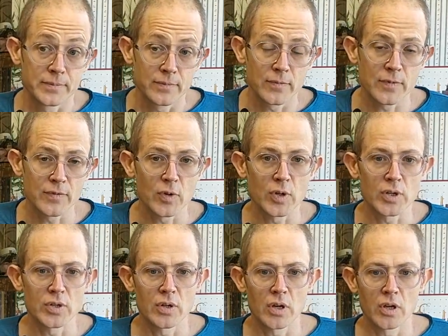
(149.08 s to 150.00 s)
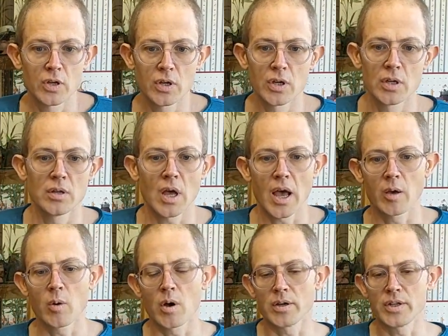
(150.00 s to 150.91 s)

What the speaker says: for a good high quality